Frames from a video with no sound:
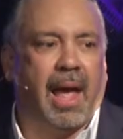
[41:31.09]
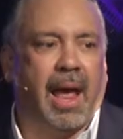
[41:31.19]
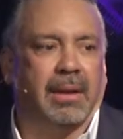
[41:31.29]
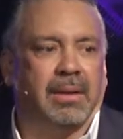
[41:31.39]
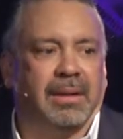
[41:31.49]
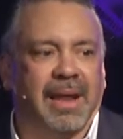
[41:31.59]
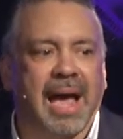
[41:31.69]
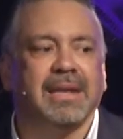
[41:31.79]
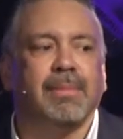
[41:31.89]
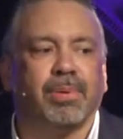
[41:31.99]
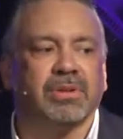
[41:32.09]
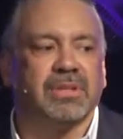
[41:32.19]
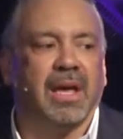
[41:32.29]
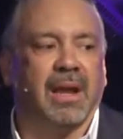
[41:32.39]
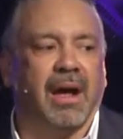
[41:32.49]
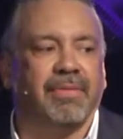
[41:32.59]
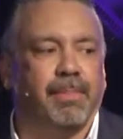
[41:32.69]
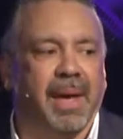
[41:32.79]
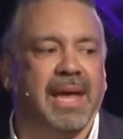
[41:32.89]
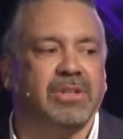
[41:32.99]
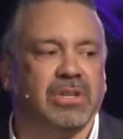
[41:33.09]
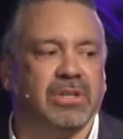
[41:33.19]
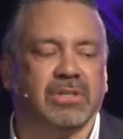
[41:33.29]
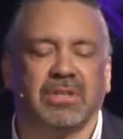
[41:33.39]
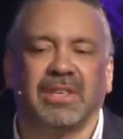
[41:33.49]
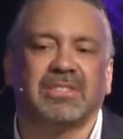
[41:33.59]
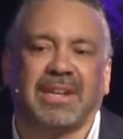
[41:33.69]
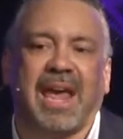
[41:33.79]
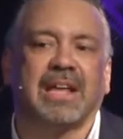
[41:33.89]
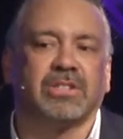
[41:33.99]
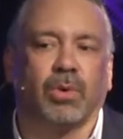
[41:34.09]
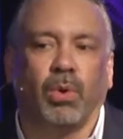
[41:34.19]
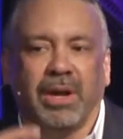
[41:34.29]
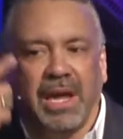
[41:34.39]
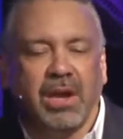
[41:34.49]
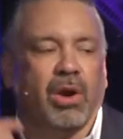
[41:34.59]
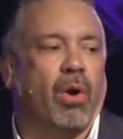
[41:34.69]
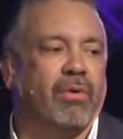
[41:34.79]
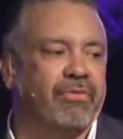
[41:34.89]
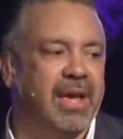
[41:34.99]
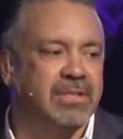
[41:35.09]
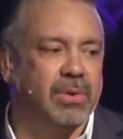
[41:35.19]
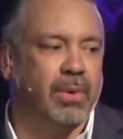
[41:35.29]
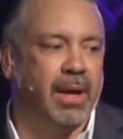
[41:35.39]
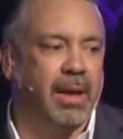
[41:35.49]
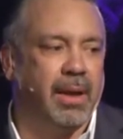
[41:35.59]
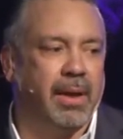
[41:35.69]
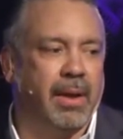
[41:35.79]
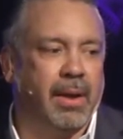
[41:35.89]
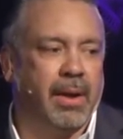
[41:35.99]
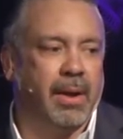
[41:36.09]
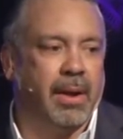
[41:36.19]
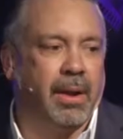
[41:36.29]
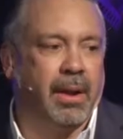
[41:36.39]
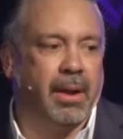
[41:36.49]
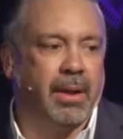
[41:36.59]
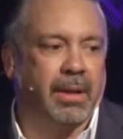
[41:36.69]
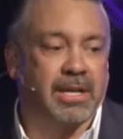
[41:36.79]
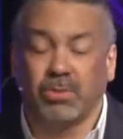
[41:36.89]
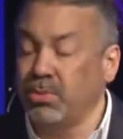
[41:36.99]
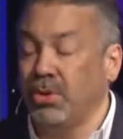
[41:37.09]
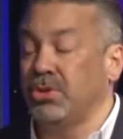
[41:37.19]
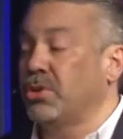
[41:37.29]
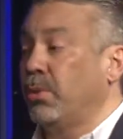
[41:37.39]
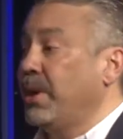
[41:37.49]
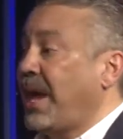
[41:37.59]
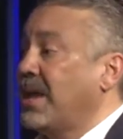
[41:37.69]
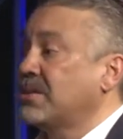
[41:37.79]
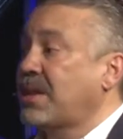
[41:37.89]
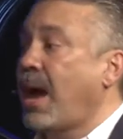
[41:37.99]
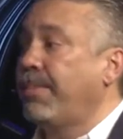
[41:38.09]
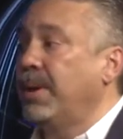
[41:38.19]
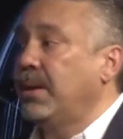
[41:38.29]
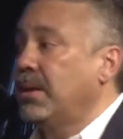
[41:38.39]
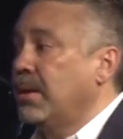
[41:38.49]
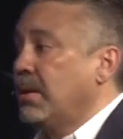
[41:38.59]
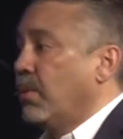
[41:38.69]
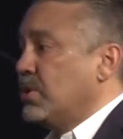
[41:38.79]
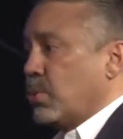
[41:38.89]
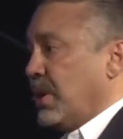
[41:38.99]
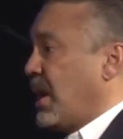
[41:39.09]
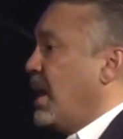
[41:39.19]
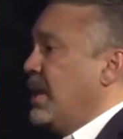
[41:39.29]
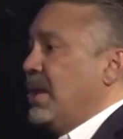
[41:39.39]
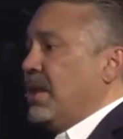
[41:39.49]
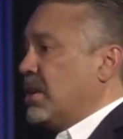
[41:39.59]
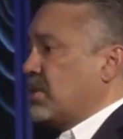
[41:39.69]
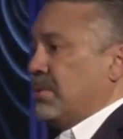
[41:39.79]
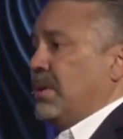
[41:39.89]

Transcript: And 90% of the patients, this cancer will eat your whole face away because usually we can't stop it. Once we cut in, it